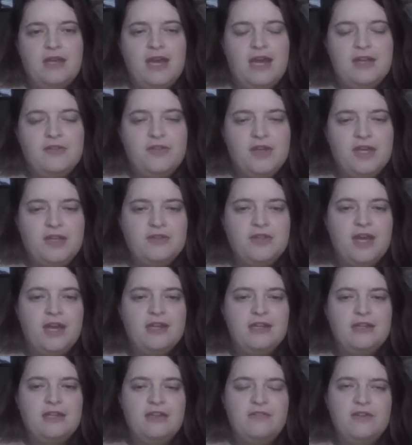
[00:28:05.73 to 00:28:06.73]
I think
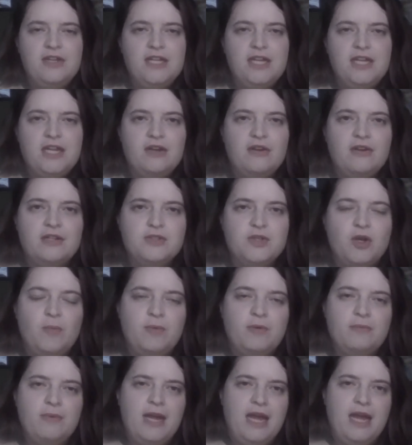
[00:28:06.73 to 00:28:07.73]
that living here has
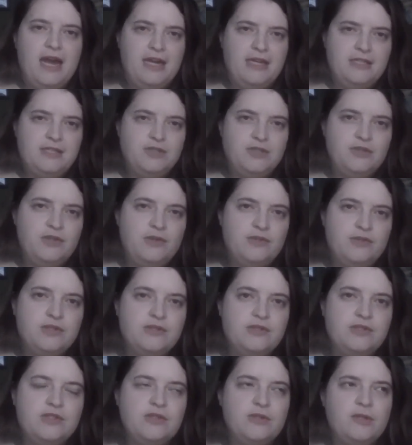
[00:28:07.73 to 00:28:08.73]
opened my eyes to those
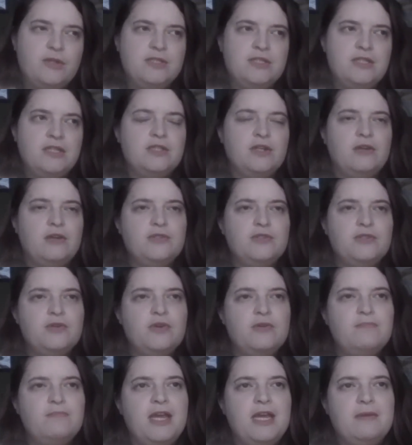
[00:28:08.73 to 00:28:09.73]
concerns, and it's
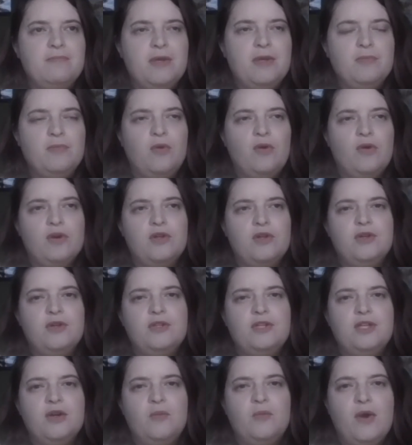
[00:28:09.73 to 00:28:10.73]
also made me more
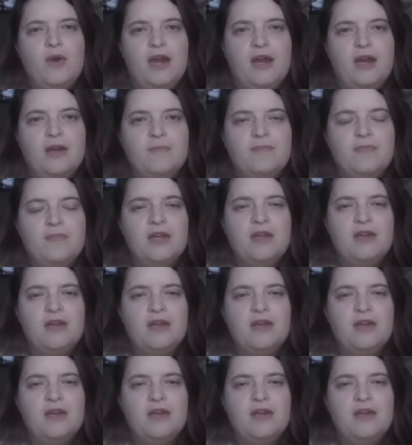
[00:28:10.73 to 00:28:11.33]
acutely aware